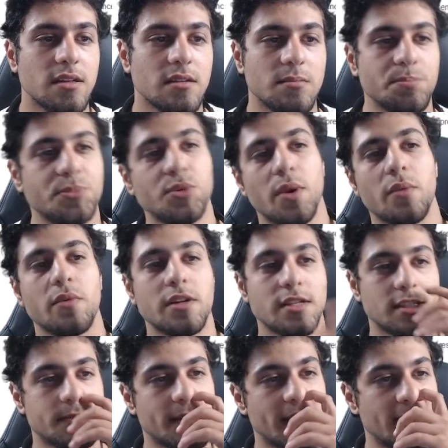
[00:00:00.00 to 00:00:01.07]
Do I want to
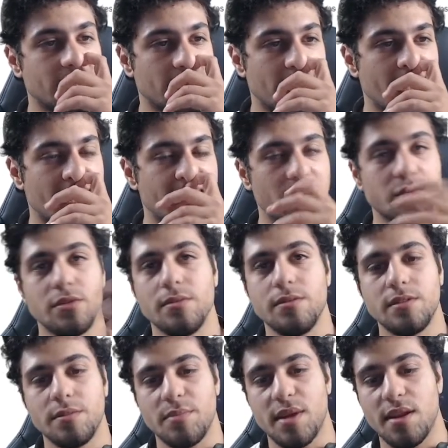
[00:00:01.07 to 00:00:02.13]
spend that? That would
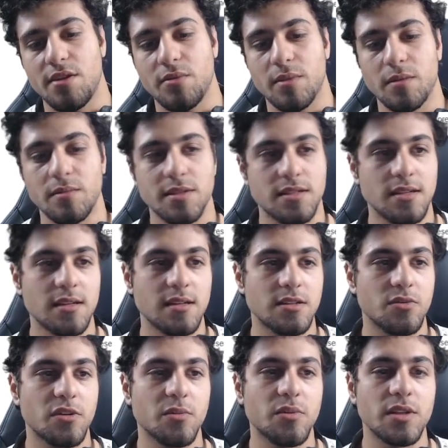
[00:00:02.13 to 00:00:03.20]
depend on my business,
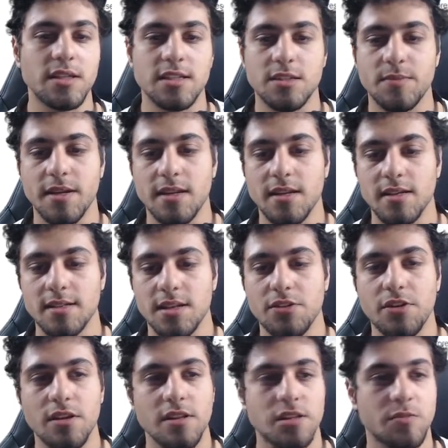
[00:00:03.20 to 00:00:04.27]
what I'm willing to spend, etc.
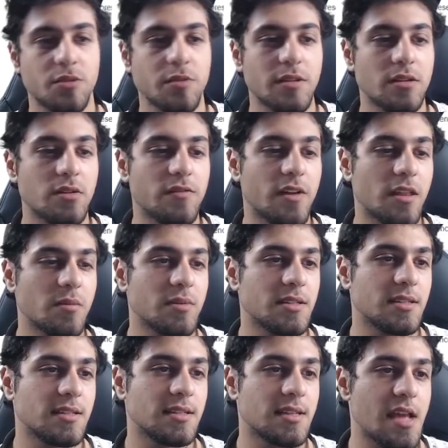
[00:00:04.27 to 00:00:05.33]
There's probably a lot of other
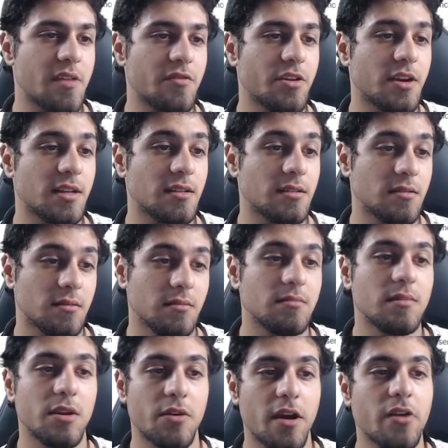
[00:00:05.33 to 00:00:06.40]
businesses
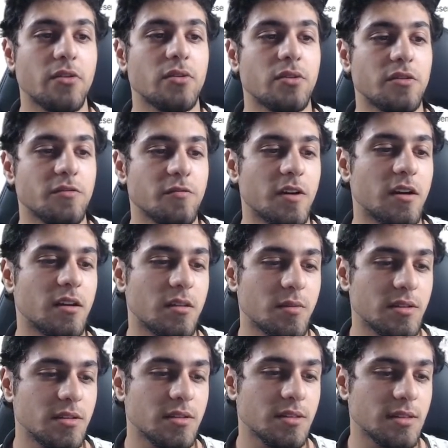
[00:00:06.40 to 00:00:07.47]
There are a lot of other
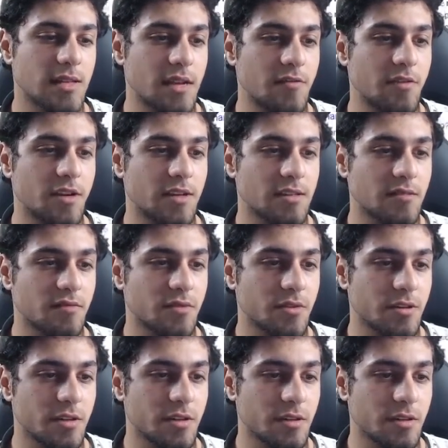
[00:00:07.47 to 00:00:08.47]
businesses advertising for it.